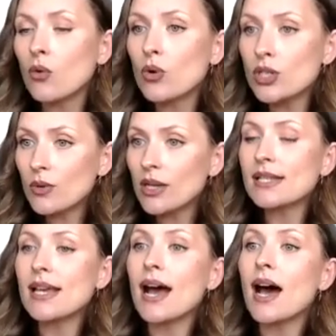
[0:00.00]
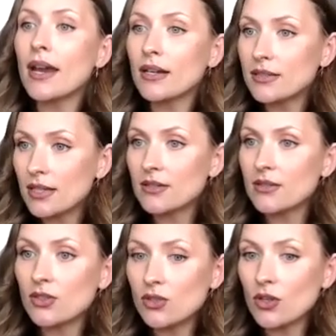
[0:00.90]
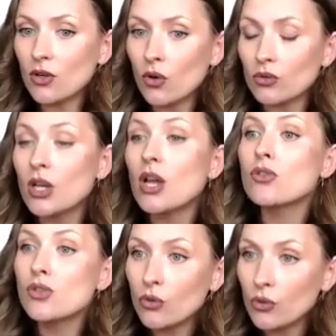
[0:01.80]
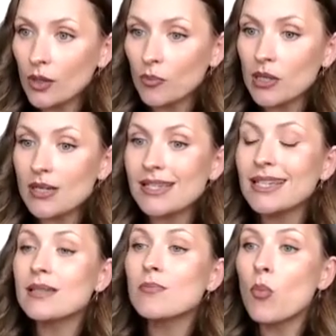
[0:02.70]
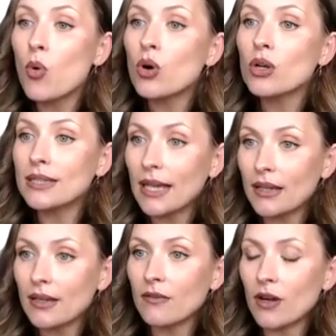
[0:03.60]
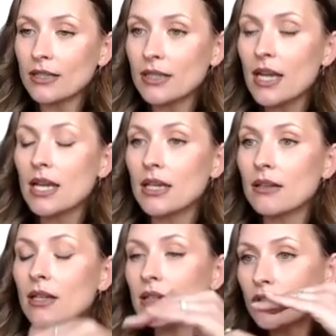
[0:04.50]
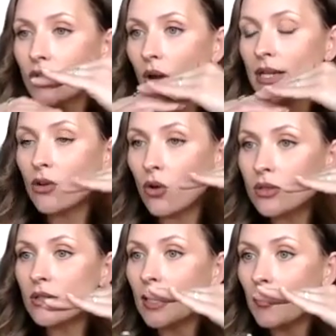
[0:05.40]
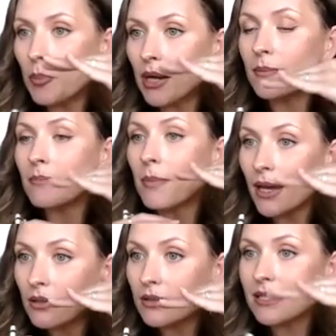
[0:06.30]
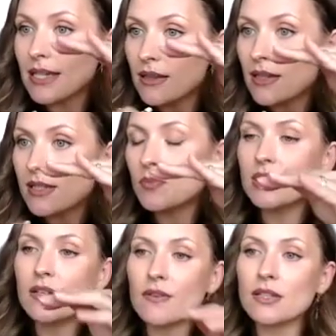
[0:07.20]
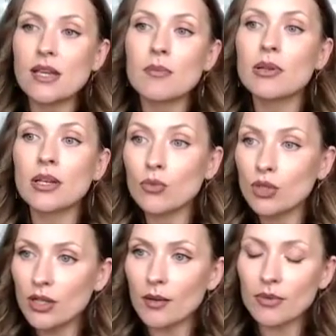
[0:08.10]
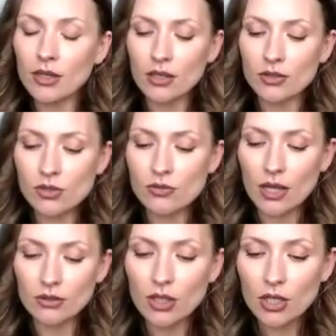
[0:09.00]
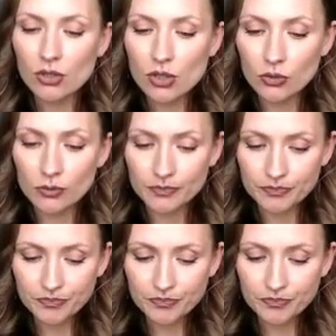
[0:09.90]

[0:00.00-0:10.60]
Which one has a higher tendency to corrode? Sodium, because it is more negative, right? So I can also compare metals in this specific table, and we'll come to that too.